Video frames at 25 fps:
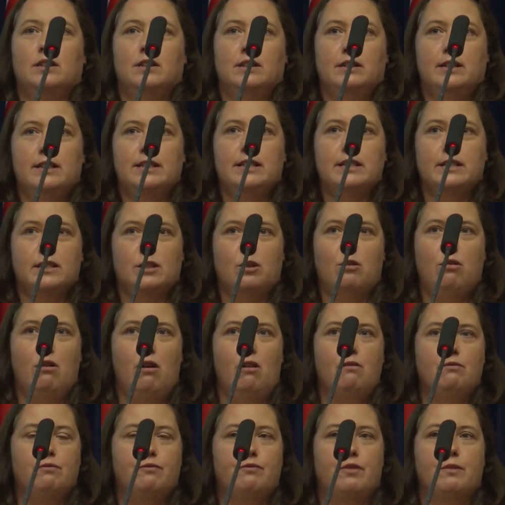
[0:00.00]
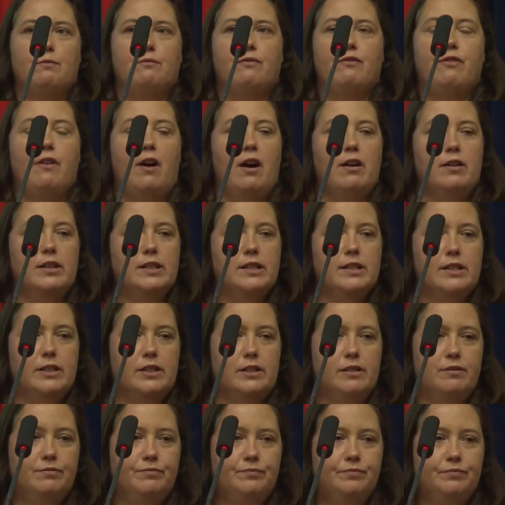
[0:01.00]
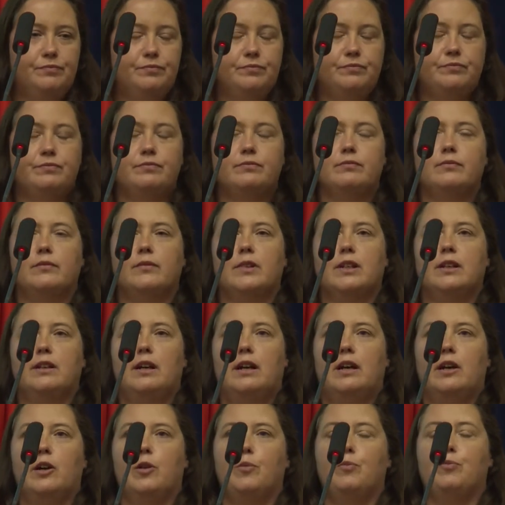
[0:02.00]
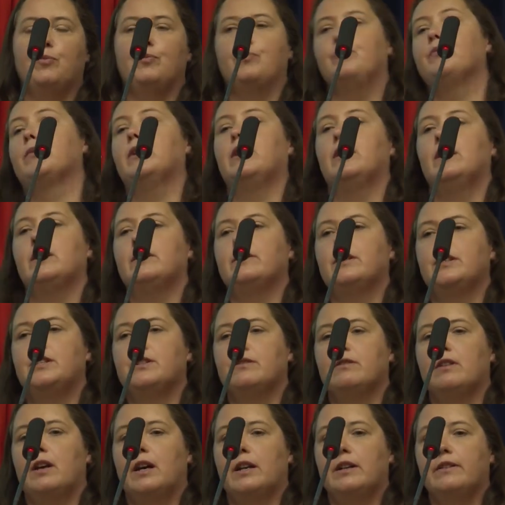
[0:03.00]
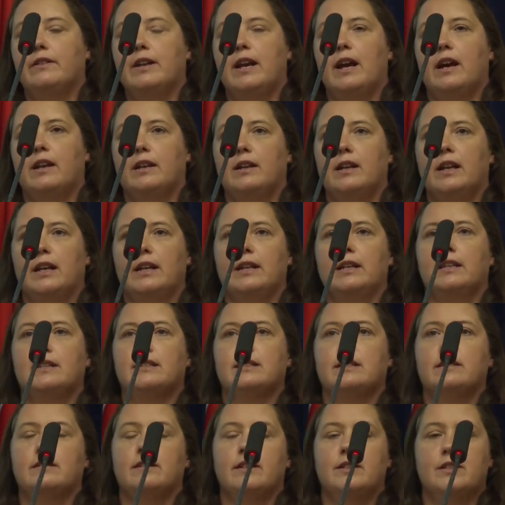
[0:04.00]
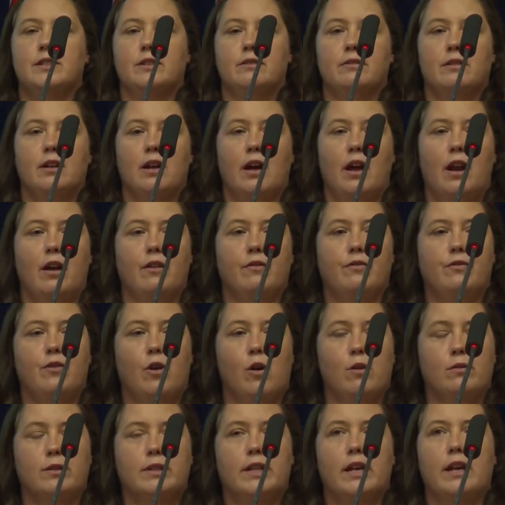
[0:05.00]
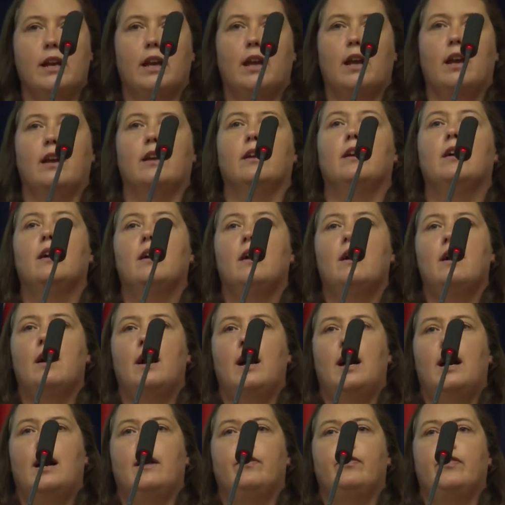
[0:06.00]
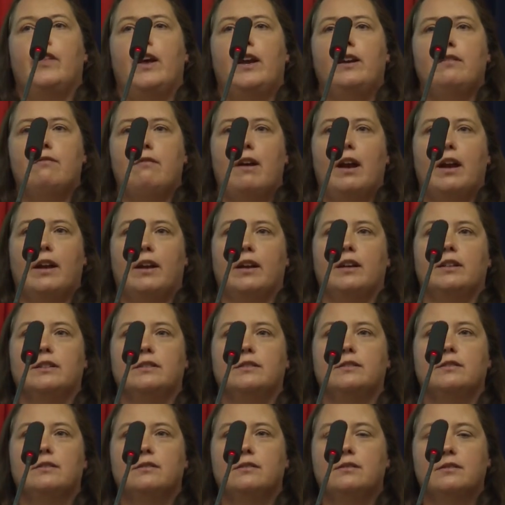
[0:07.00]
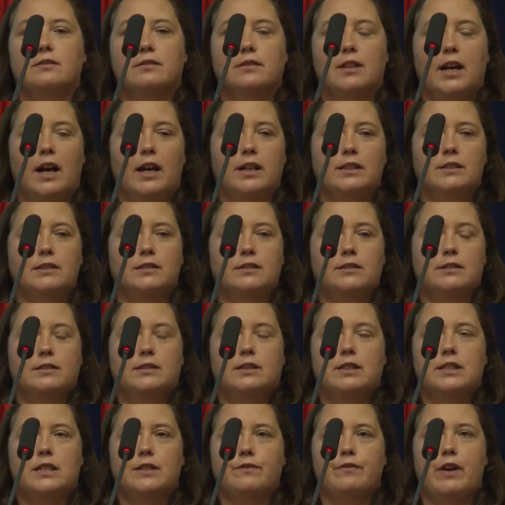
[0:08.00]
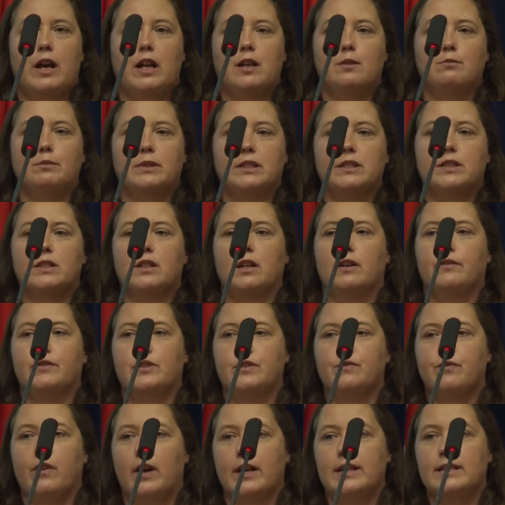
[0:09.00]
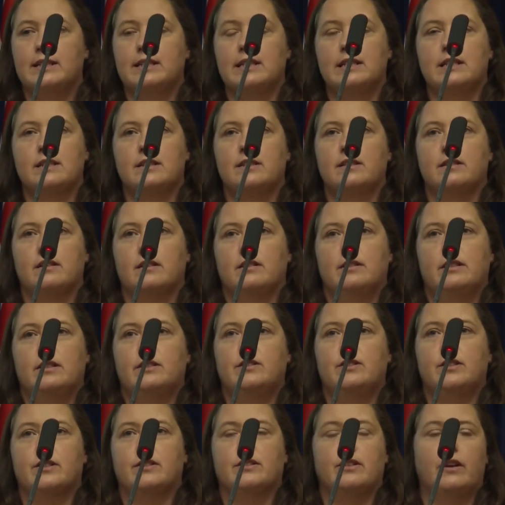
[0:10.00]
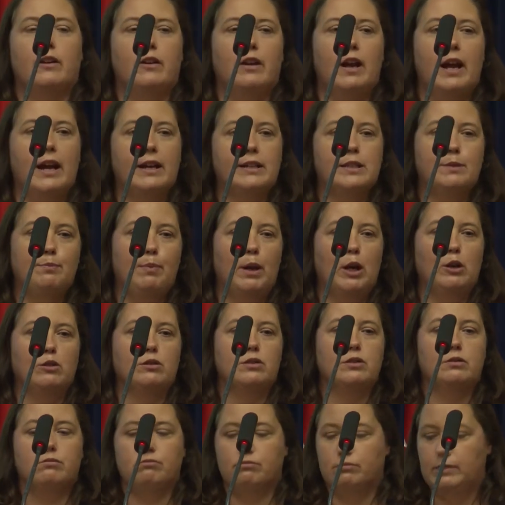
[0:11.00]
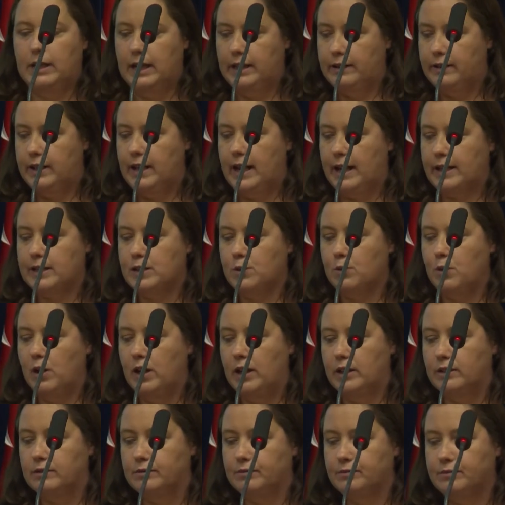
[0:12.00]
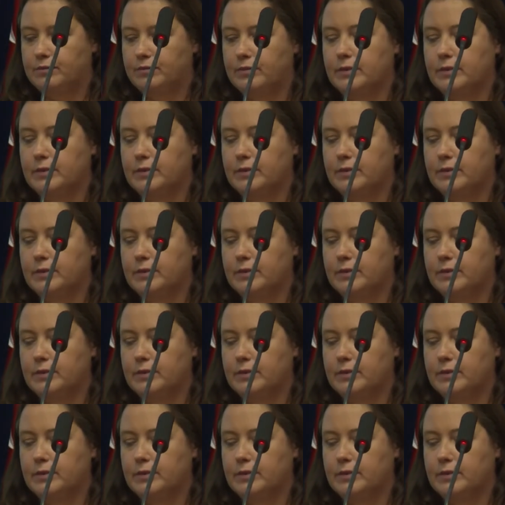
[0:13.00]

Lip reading: This is a quote from Forrester. They do a lot of the analytics, and they do a lot of forward thinking, and they reckon that the development of devices is just going to explode in the next while.